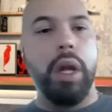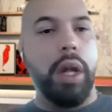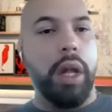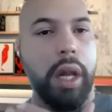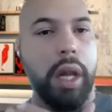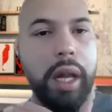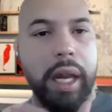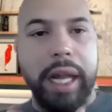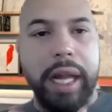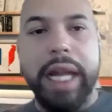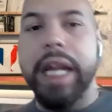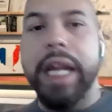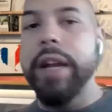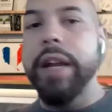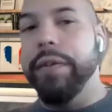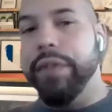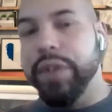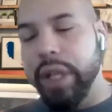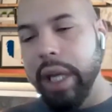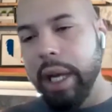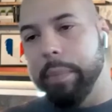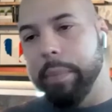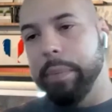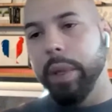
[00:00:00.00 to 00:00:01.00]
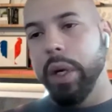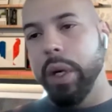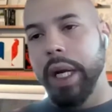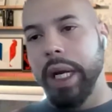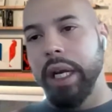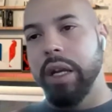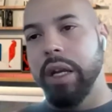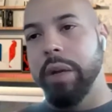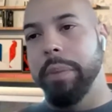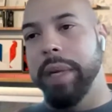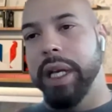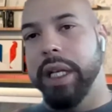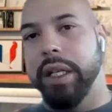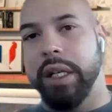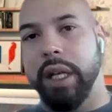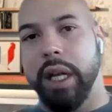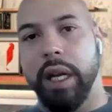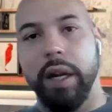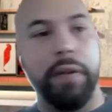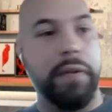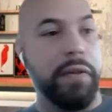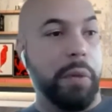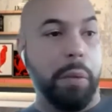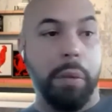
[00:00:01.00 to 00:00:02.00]
leaves that buying
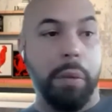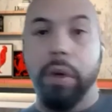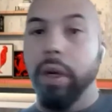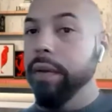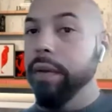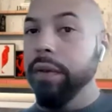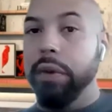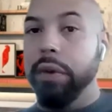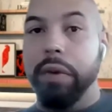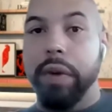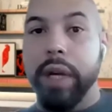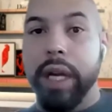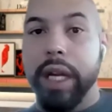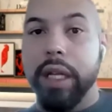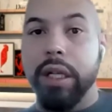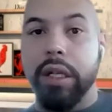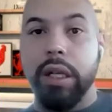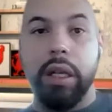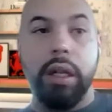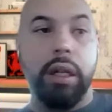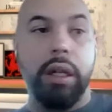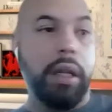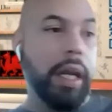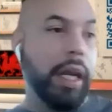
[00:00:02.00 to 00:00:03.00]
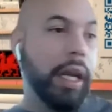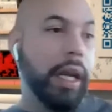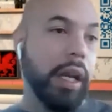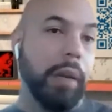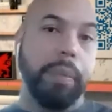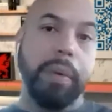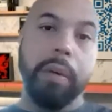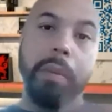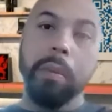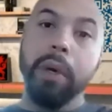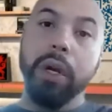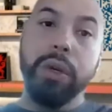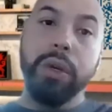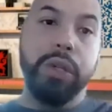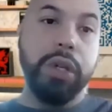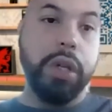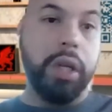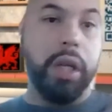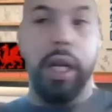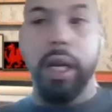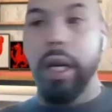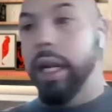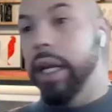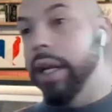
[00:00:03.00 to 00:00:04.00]
committee for whatever reason, they get a
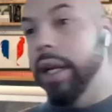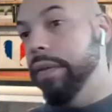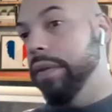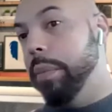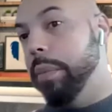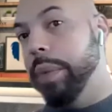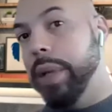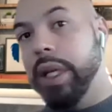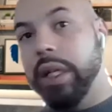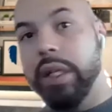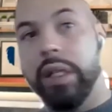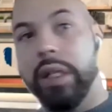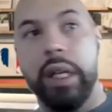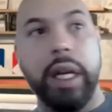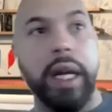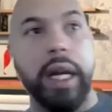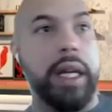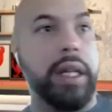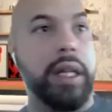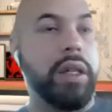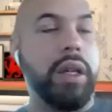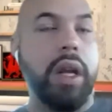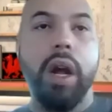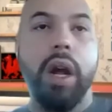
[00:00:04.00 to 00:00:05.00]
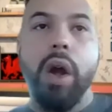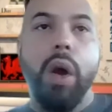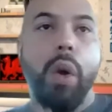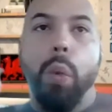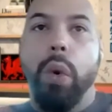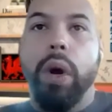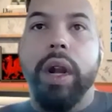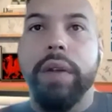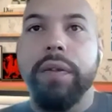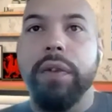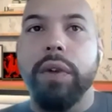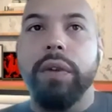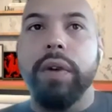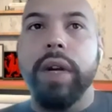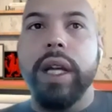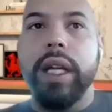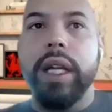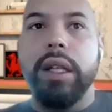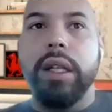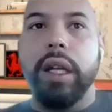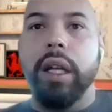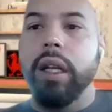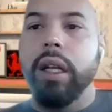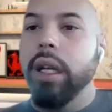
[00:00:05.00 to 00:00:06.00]
promotion, they leave the business, whatever
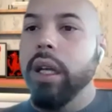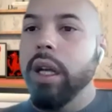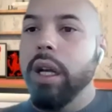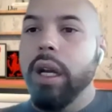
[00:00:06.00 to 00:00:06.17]
reason,